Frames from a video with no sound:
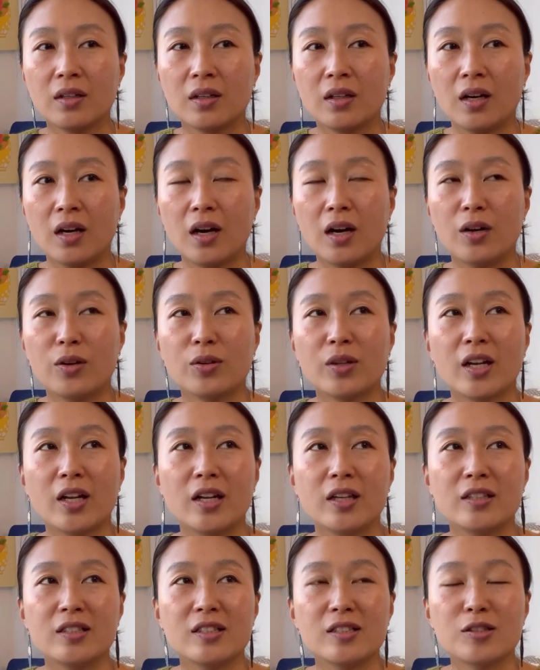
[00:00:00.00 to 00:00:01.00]
how can
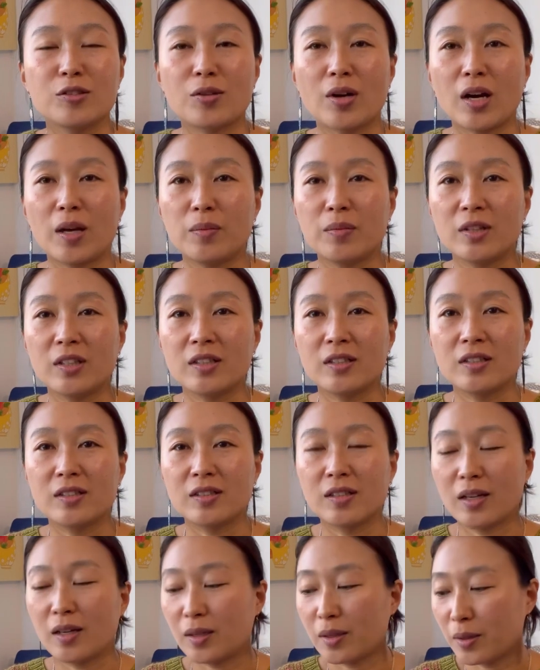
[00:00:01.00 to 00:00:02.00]
I describe this?
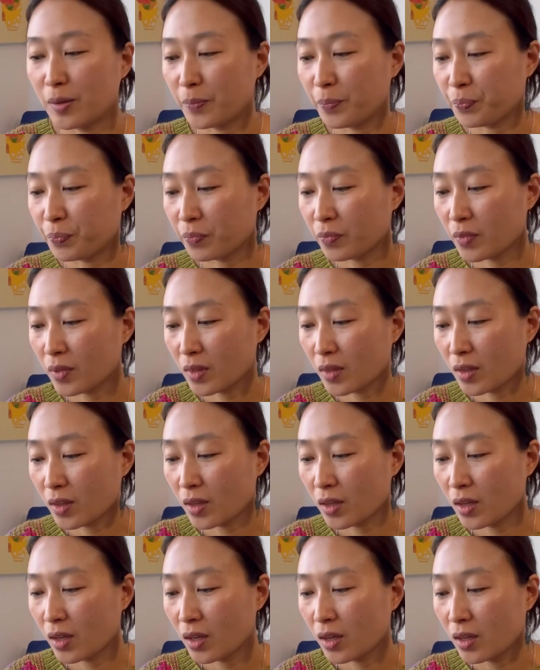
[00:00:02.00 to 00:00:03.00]

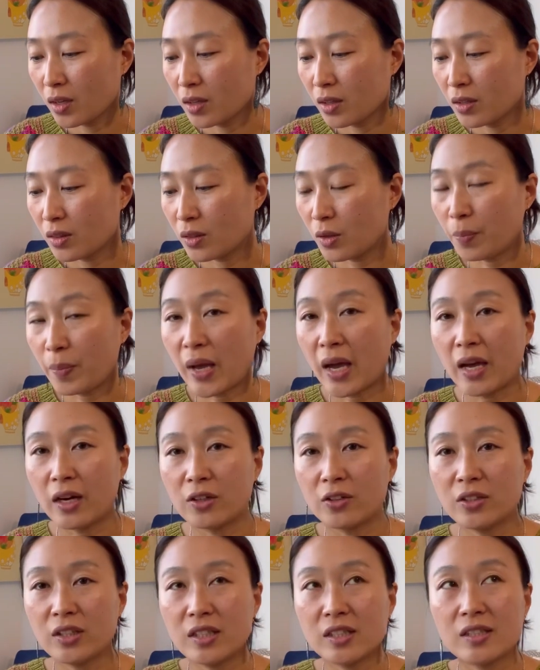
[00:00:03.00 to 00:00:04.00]
The
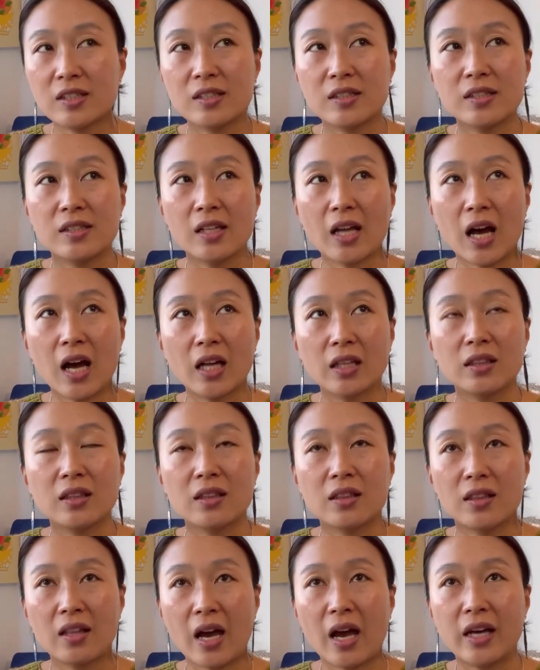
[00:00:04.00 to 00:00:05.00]
pattern is not
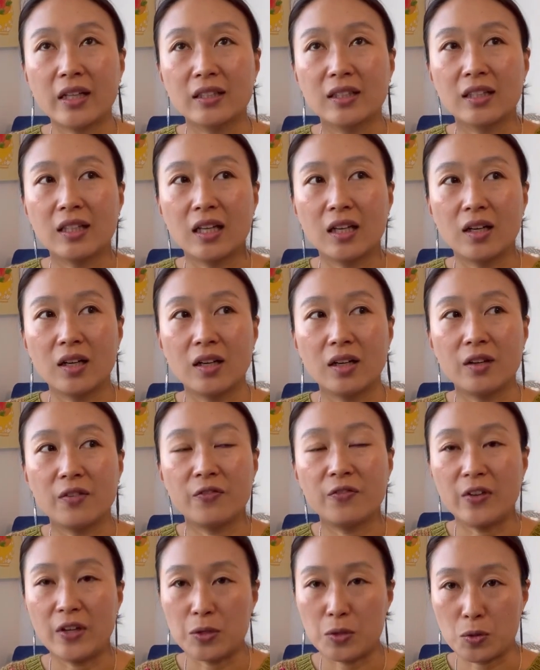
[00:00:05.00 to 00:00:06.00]
that
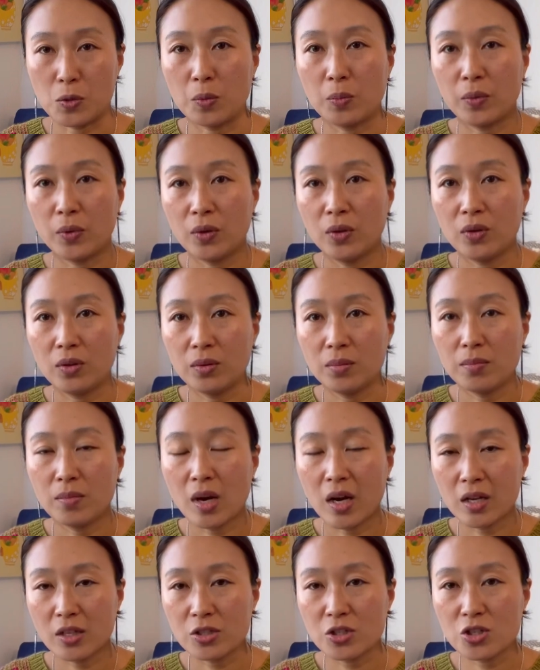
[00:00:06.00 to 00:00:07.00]
visible
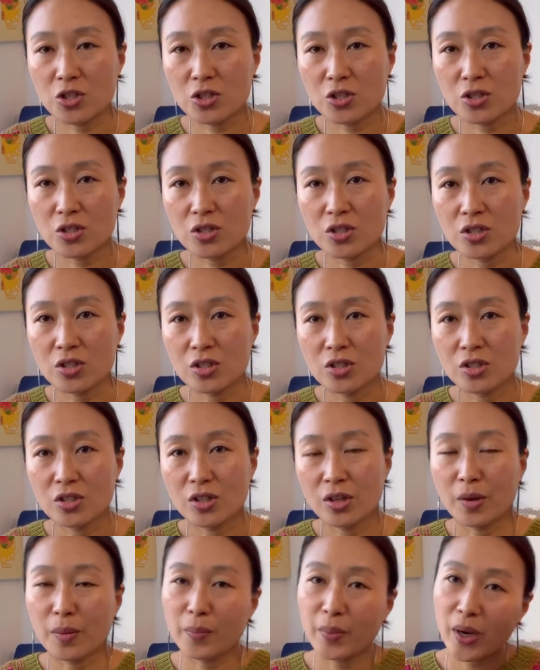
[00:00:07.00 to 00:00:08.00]
much
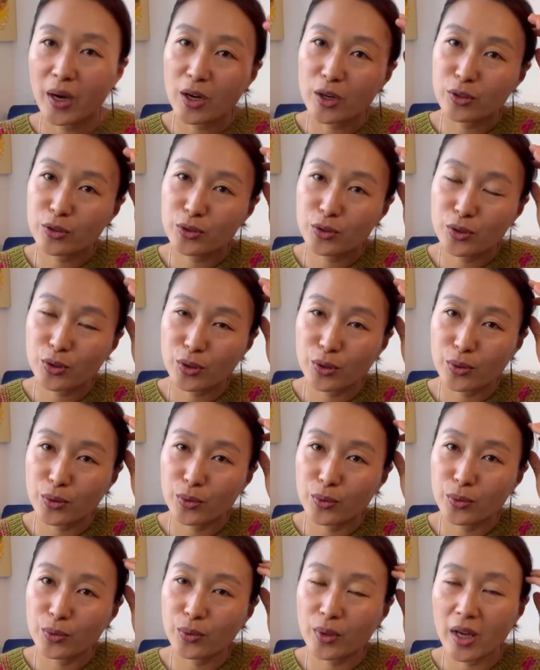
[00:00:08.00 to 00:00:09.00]
compared
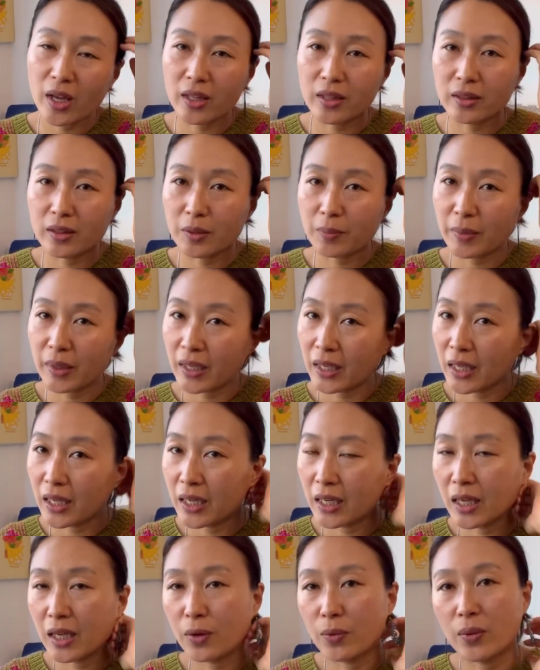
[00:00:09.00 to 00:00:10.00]
to at the
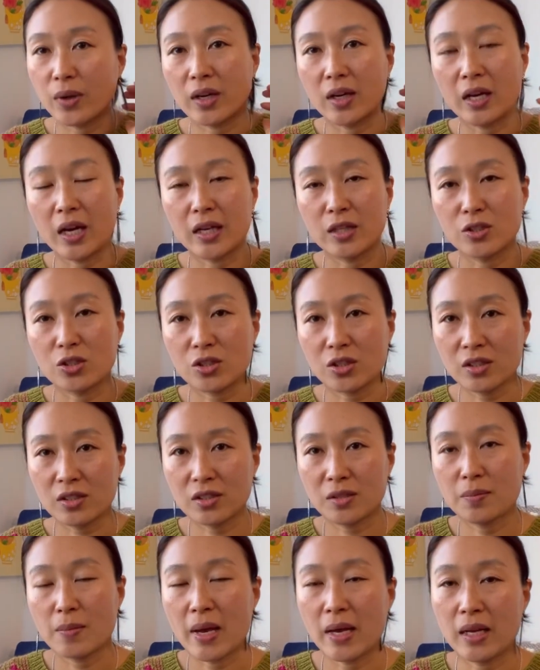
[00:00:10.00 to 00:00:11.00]
beginning when I
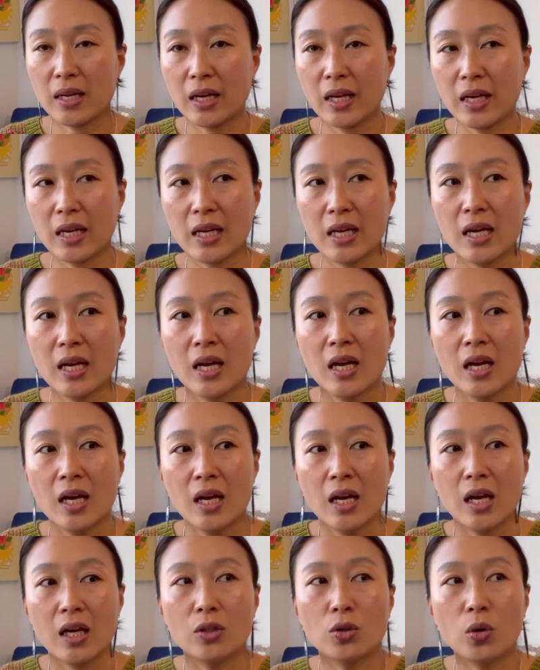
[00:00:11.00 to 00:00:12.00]
just made it.
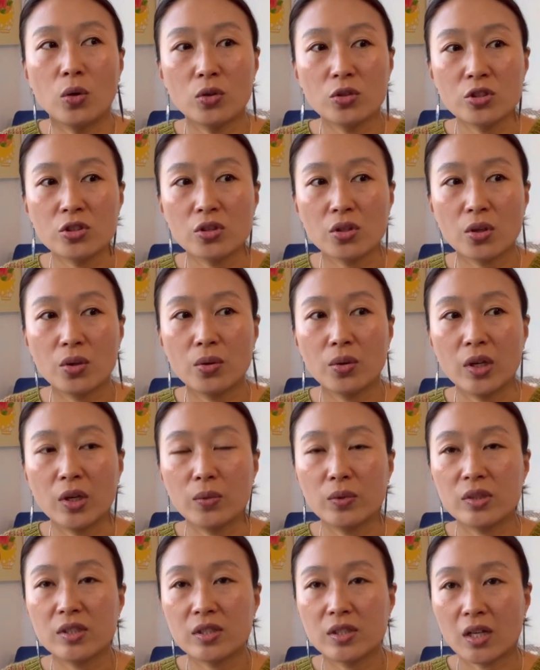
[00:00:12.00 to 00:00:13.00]
And also it
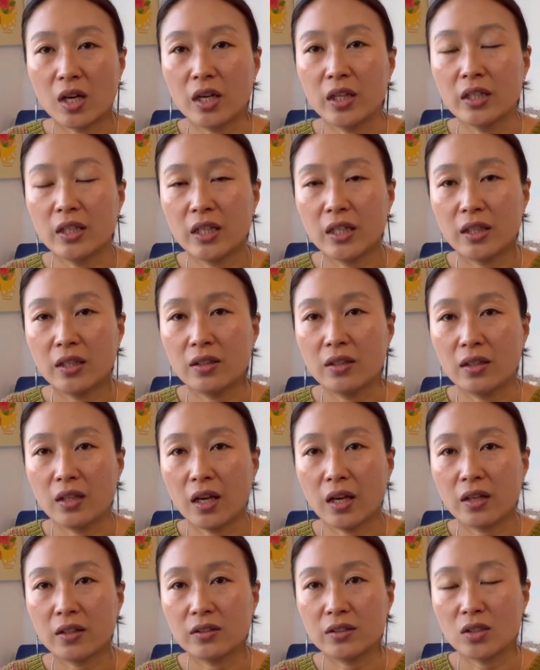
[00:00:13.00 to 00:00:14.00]
was done in
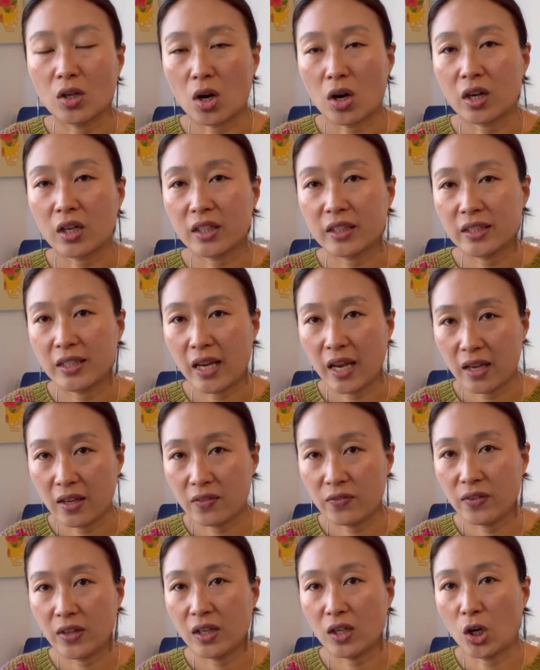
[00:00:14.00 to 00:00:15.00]
like dark
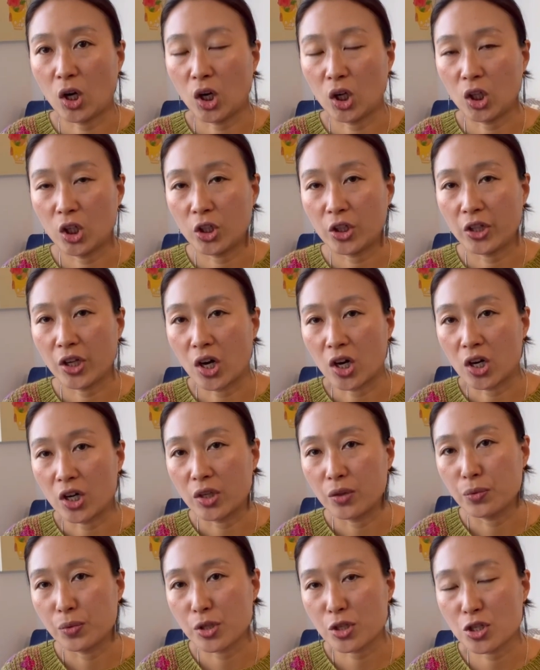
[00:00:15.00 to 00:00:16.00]
navy color
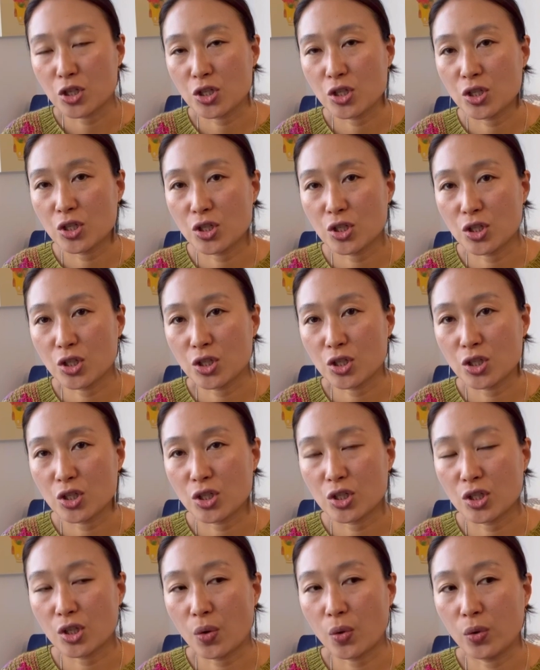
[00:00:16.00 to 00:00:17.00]
yarn, which
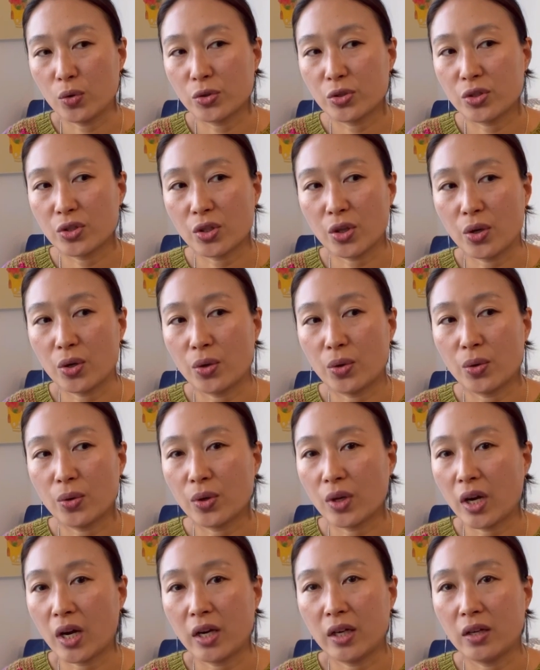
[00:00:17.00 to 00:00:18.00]
also
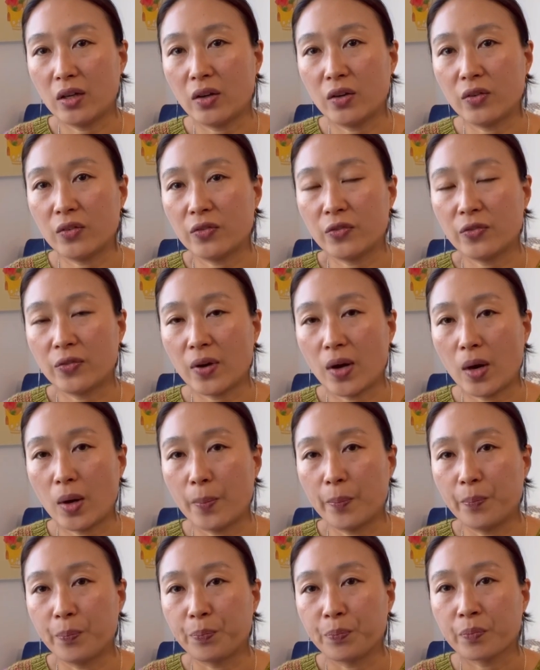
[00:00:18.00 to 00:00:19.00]
kind of
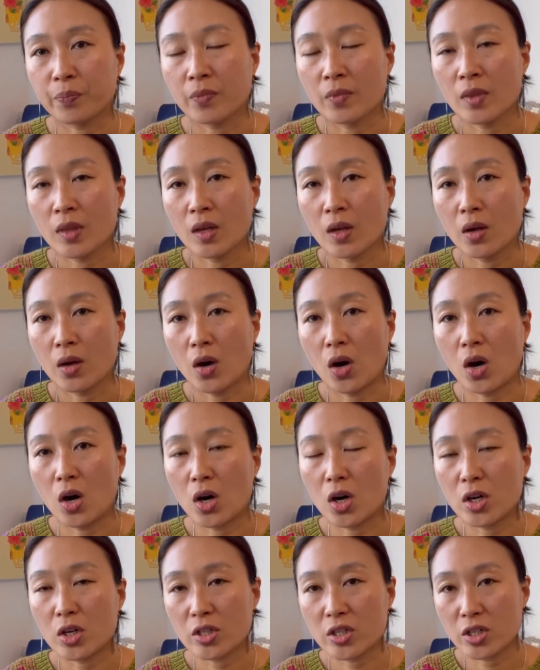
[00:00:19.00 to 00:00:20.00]

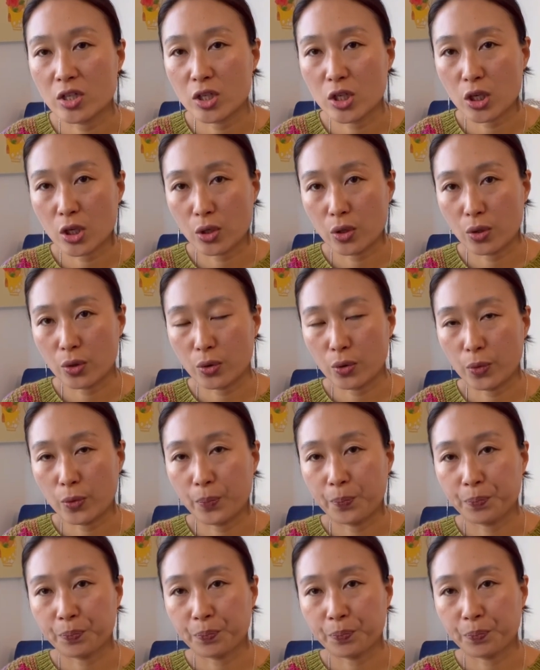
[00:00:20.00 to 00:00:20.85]
hard to